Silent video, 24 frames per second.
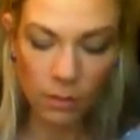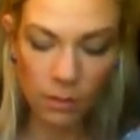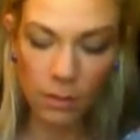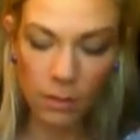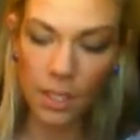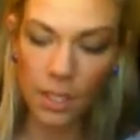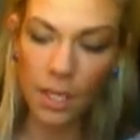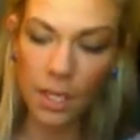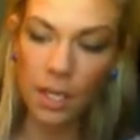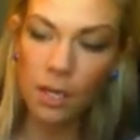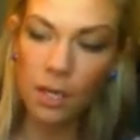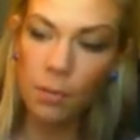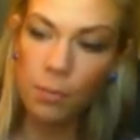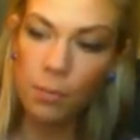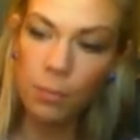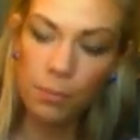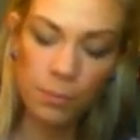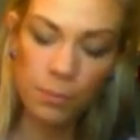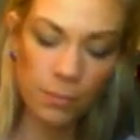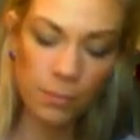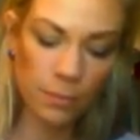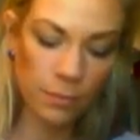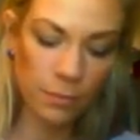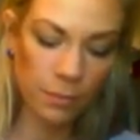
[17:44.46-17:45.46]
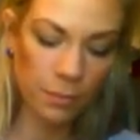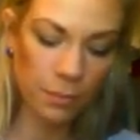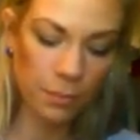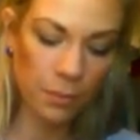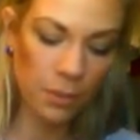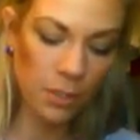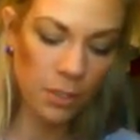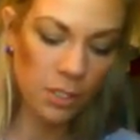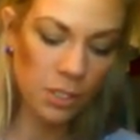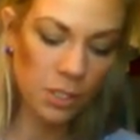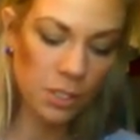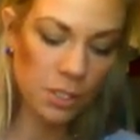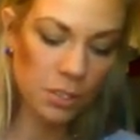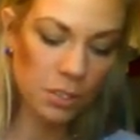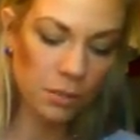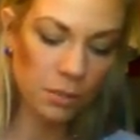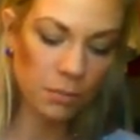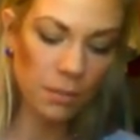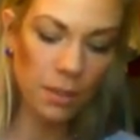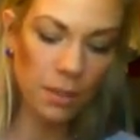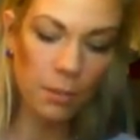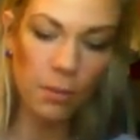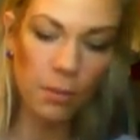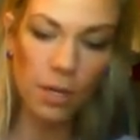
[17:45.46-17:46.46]
I kind of push
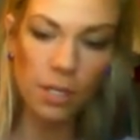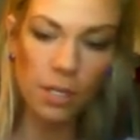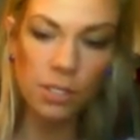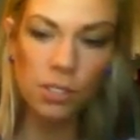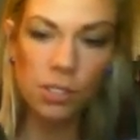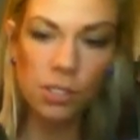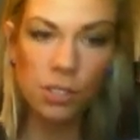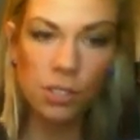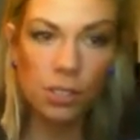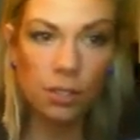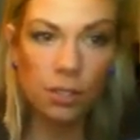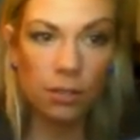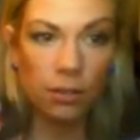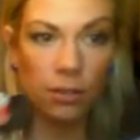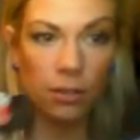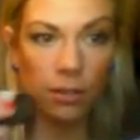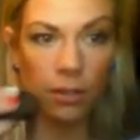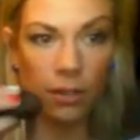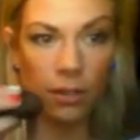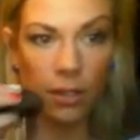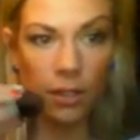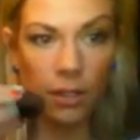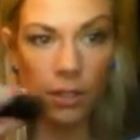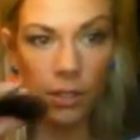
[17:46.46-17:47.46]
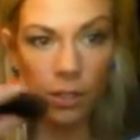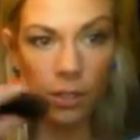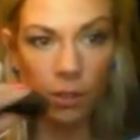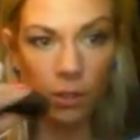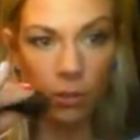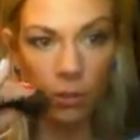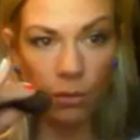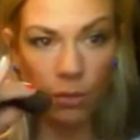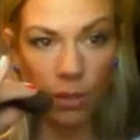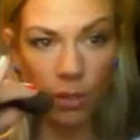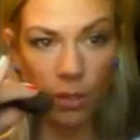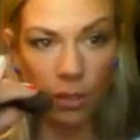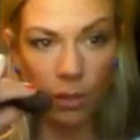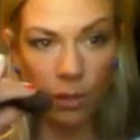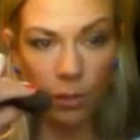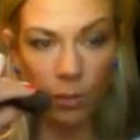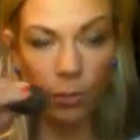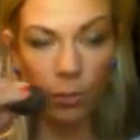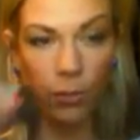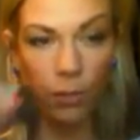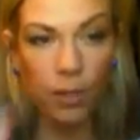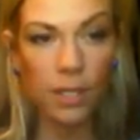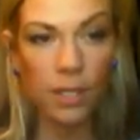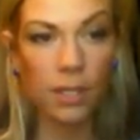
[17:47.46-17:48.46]
my brush into a little
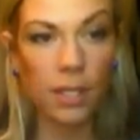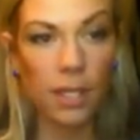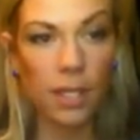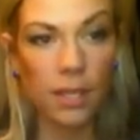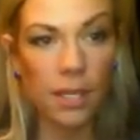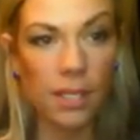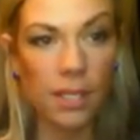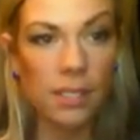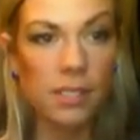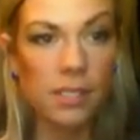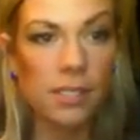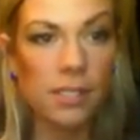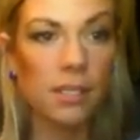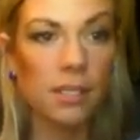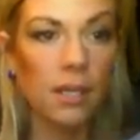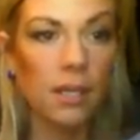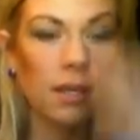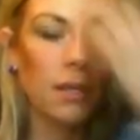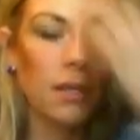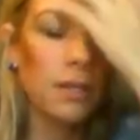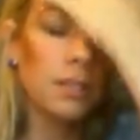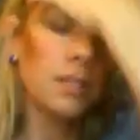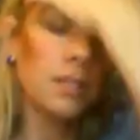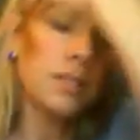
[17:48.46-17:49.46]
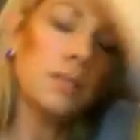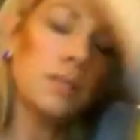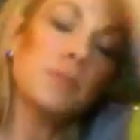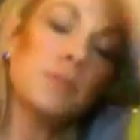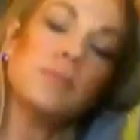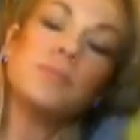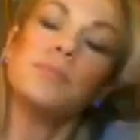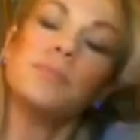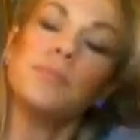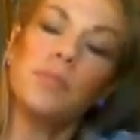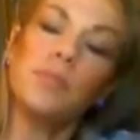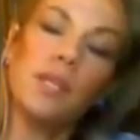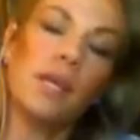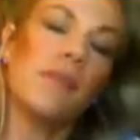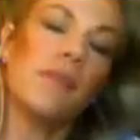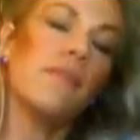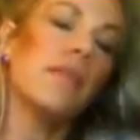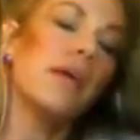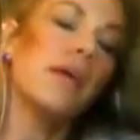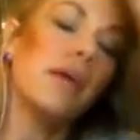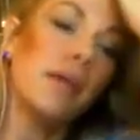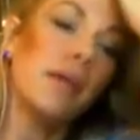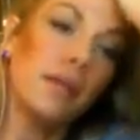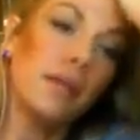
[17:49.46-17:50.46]
point like this, and
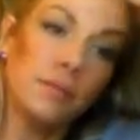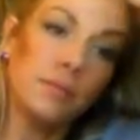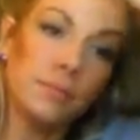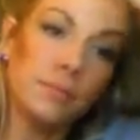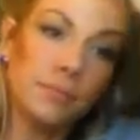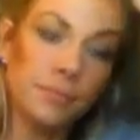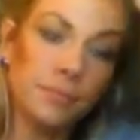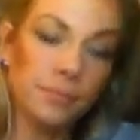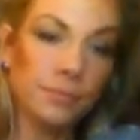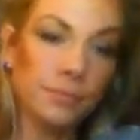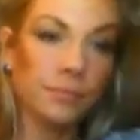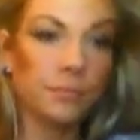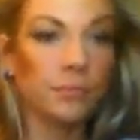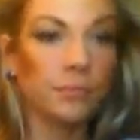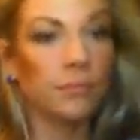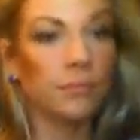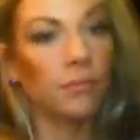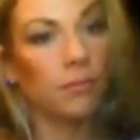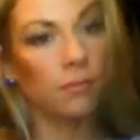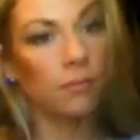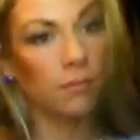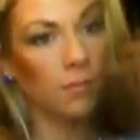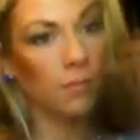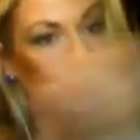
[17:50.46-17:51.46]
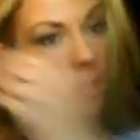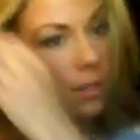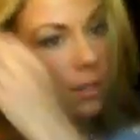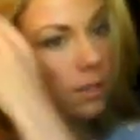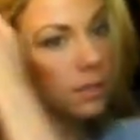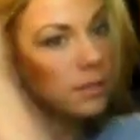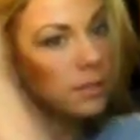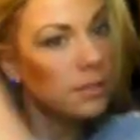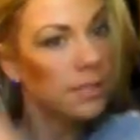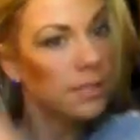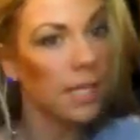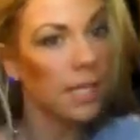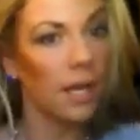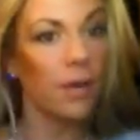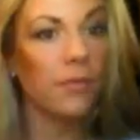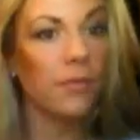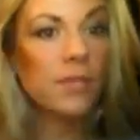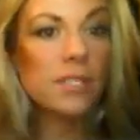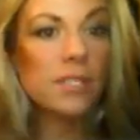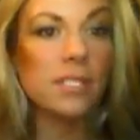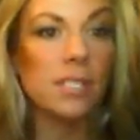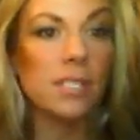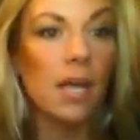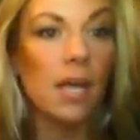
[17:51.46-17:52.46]
then down
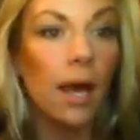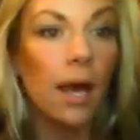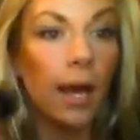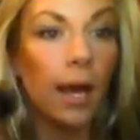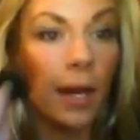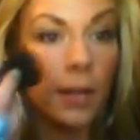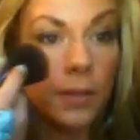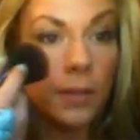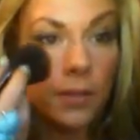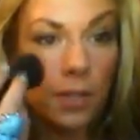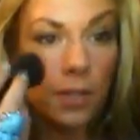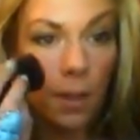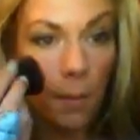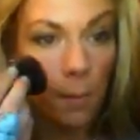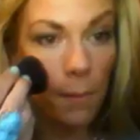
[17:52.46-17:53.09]
the sides